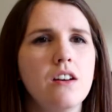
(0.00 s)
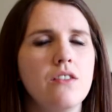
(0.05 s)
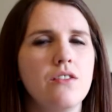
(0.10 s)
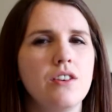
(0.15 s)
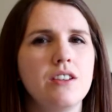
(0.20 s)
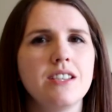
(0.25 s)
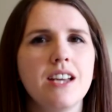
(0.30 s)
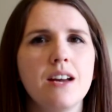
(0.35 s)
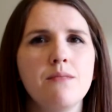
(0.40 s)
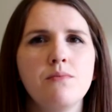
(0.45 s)

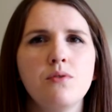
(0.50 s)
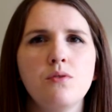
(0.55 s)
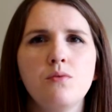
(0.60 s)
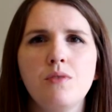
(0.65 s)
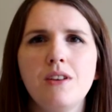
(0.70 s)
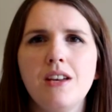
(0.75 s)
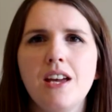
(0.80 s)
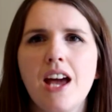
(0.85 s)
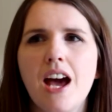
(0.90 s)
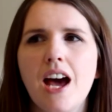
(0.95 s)
For example,
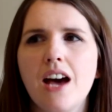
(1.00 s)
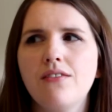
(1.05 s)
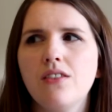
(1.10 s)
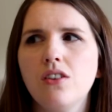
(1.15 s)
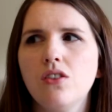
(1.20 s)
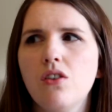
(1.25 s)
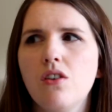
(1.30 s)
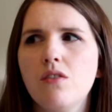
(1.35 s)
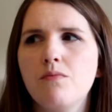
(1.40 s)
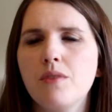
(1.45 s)
we have a
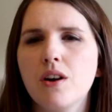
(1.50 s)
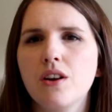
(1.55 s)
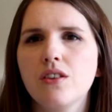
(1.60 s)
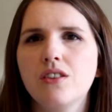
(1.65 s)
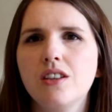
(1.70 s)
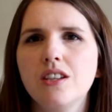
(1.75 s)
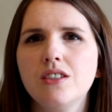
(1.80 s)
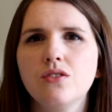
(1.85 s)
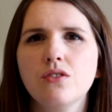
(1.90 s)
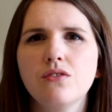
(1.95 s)
lot of
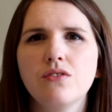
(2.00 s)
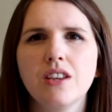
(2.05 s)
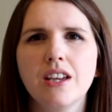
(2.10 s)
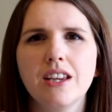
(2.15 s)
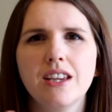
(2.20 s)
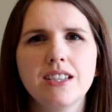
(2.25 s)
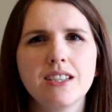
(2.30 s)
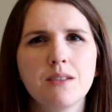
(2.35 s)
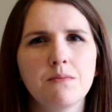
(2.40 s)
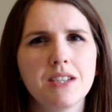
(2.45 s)
birthdays over
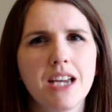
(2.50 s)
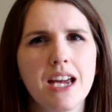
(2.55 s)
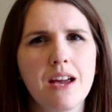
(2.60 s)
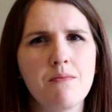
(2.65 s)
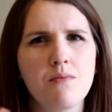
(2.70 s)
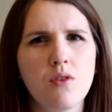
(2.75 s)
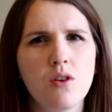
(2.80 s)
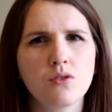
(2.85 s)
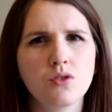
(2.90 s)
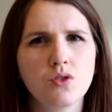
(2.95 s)
like the
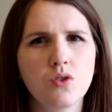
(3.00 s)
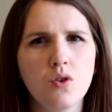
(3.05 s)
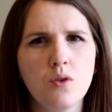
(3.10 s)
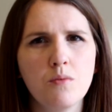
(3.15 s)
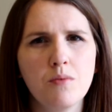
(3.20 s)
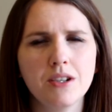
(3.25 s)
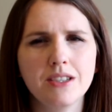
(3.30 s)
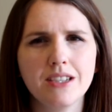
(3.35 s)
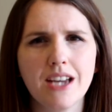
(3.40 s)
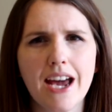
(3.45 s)
September,
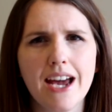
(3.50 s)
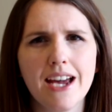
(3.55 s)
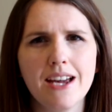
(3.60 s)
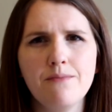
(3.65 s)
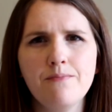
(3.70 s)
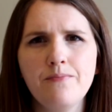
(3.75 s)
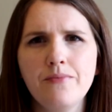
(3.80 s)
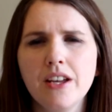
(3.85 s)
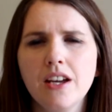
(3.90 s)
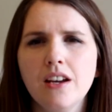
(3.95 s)
October
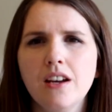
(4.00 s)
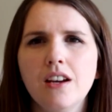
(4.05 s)
time.